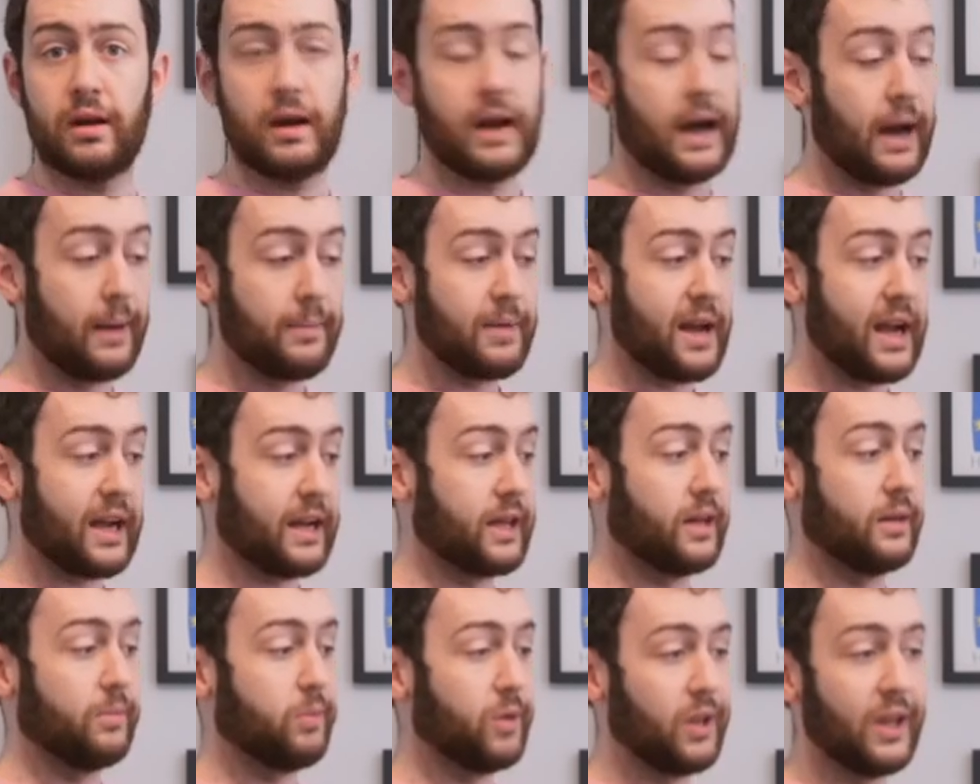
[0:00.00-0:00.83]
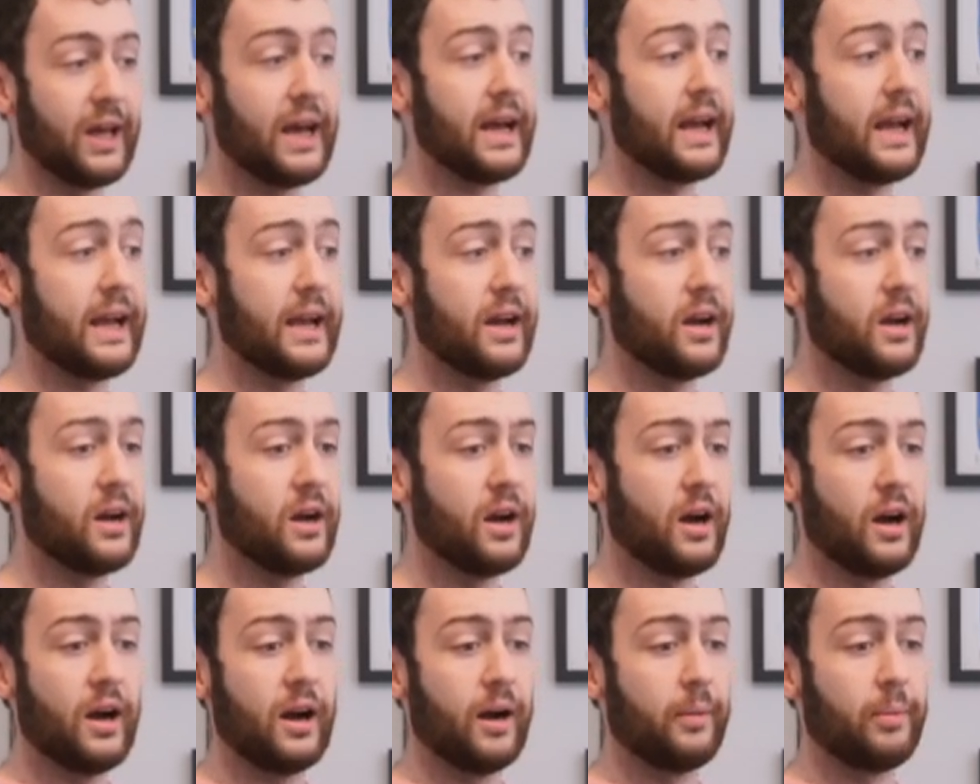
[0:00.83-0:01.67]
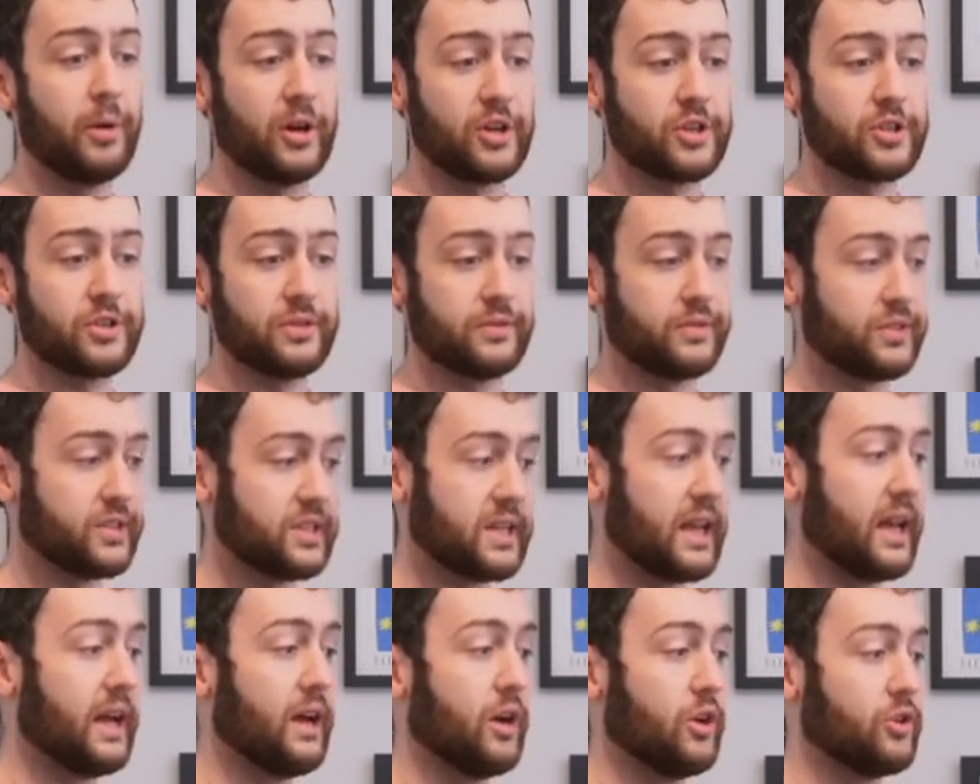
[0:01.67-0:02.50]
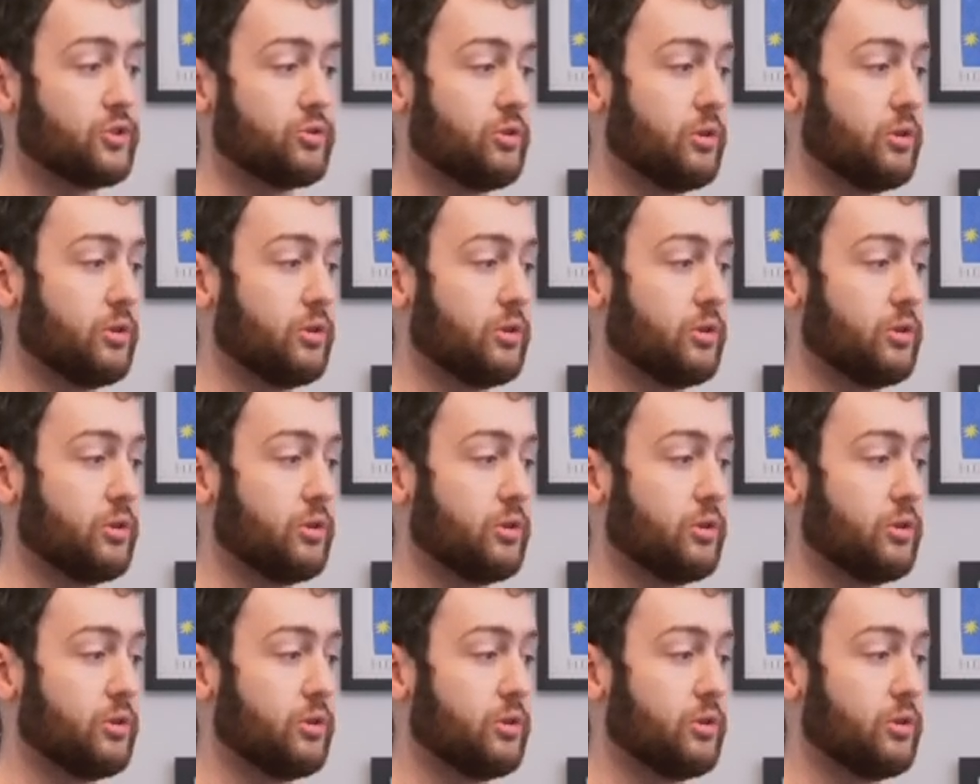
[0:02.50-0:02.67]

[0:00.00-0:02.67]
I'm not going to play a bunch of scales